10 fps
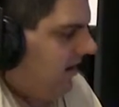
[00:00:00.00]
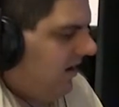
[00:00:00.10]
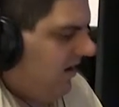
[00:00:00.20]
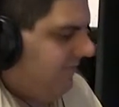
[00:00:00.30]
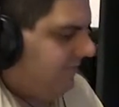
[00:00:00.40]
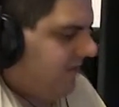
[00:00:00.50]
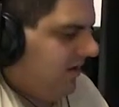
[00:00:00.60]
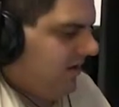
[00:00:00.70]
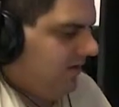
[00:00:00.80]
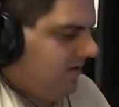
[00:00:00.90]
Um,
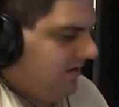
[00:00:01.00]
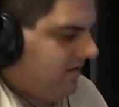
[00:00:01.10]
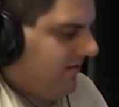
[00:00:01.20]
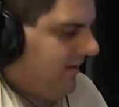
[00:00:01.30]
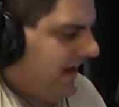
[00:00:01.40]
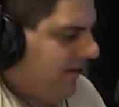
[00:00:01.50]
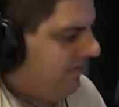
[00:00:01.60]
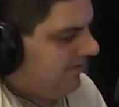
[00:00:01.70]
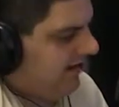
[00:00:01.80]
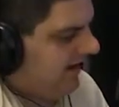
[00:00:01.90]
we'll just see what
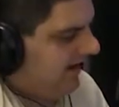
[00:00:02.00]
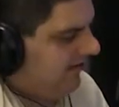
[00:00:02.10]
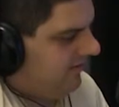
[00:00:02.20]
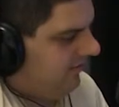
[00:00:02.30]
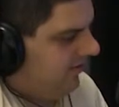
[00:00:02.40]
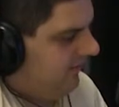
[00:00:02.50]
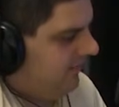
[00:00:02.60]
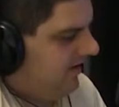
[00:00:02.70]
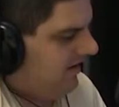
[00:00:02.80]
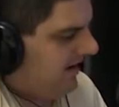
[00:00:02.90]
happens heading into
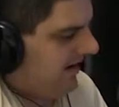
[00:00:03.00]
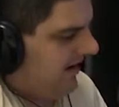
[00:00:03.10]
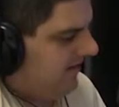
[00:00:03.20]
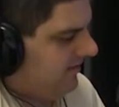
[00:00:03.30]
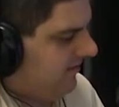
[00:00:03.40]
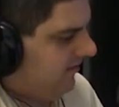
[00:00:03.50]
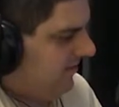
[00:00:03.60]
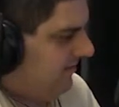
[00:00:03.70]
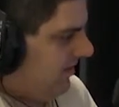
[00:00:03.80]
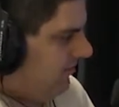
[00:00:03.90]
um heading into
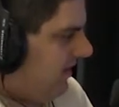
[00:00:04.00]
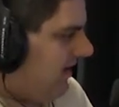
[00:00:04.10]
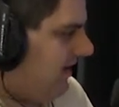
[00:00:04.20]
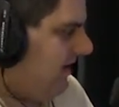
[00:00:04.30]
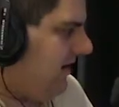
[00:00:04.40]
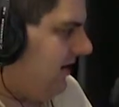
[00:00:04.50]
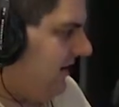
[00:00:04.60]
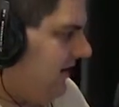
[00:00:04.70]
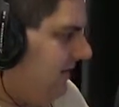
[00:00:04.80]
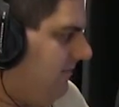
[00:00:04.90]
um this week,
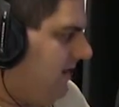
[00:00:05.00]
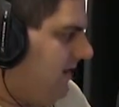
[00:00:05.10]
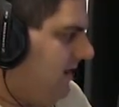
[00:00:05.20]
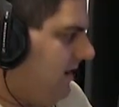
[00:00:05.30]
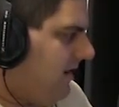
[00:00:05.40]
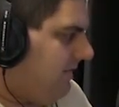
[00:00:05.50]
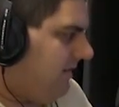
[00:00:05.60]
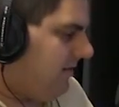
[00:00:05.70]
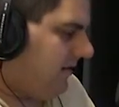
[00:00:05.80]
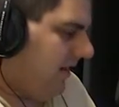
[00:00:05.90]
and um.
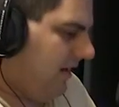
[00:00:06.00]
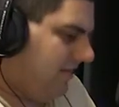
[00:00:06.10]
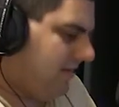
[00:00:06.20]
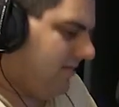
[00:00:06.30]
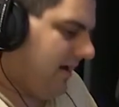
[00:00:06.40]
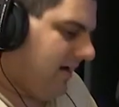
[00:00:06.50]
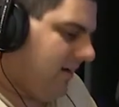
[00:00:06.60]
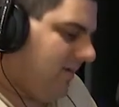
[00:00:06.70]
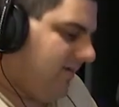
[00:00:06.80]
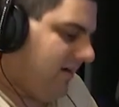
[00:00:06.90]
I'm, I'm gonna sign
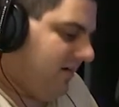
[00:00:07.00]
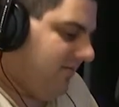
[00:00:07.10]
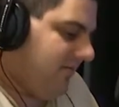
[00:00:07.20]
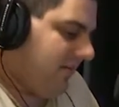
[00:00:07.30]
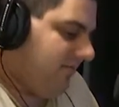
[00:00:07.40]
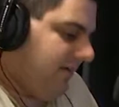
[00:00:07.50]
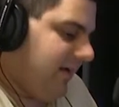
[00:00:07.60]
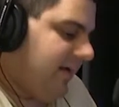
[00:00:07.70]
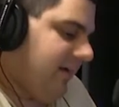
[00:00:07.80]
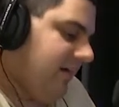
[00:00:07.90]
off here for this
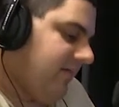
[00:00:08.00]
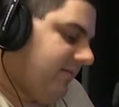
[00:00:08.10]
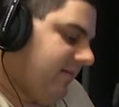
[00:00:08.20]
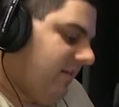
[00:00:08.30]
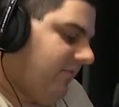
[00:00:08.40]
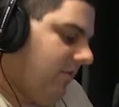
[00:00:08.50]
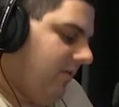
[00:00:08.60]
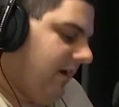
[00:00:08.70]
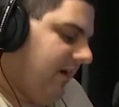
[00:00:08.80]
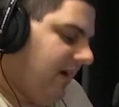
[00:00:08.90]
week here at Stove
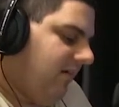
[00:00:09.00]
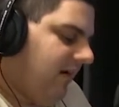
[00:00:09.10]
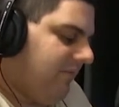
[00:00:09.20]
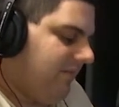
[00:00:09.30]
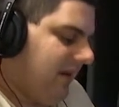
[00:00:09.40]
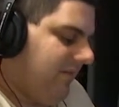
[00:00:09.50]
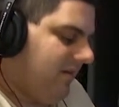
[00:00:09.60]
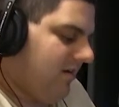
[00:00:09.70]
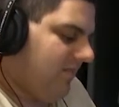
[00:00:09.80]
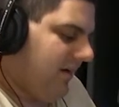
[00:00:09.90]
OA now. I'm Sammy
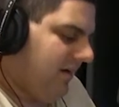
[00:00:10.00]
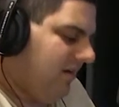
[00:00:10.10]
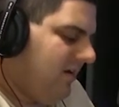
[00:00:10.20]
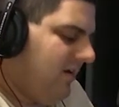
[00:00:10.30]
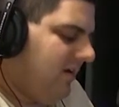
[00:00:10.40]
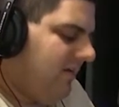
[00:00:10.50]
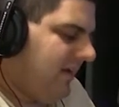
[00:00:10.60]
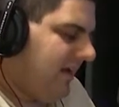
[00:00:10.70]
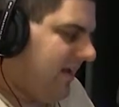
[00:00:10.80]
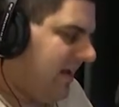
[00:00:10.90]
Taormina.
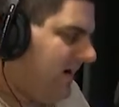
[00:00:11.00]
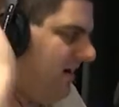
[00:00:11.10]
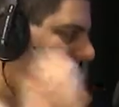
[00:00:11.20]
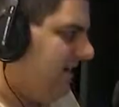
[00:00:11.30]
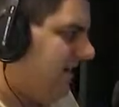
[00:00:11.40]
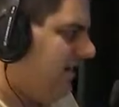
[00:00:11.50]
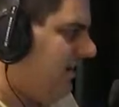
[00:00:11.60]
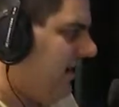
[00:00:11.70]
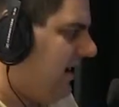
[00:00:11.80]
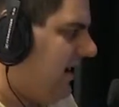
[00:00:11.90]
Take care and good
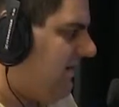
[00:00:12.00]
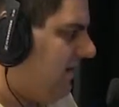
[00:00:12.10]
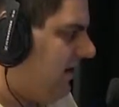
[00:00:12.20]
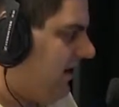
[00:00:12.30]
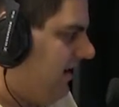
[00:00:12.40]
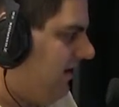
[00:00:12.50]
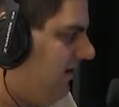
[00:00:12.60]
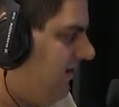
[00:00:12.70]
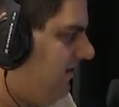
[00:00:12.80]
night, everybody.